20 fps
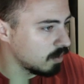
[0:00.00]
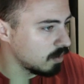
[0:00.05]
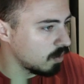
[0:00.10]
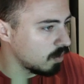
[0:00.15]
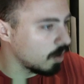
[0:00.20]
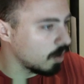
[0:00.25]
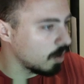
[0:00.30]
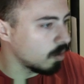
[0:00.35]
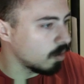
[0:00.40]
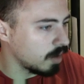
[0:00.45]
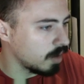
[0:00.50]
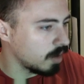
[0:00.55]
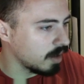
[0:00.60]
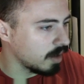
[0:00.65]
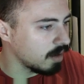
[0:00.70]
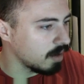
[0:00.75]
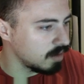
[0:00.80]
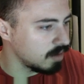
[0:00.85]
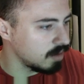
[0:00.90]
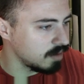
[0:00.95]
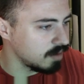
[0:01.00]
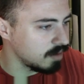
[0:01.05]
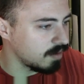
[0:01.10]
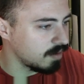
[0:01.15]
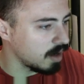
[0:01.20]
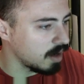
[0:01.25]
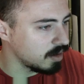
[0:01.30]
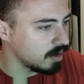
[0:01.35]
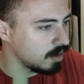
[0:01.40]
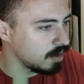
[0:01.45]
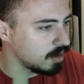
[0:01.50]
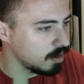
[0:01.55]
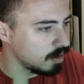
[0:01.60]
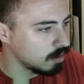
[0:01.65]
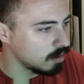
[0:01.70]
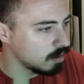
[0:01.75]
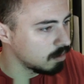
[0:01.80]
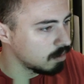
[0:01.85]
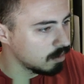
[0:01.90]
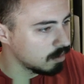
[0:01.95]
We already have it defined
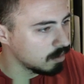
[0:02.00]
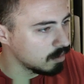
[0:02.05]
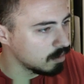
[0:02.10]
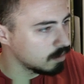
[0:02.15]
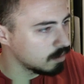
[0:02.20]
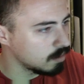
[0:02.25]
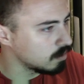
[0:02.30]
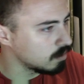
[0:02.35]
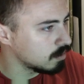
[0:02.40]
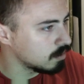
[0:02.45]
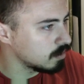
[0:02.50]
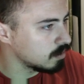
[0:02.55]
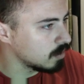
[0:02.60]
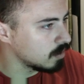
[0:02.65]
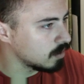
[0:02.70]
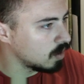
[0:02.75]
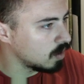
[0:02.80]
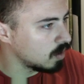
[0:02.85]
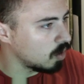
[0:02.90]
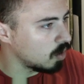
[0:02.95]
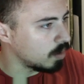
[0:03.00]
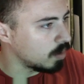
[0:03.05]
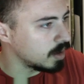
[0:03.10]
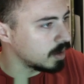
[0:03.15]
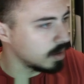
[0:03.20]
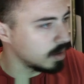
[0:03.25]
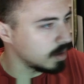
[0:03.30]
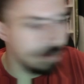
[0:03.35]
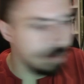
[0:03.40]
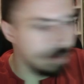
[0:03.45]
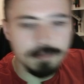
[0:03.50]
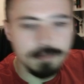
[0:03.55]
here. No big deal.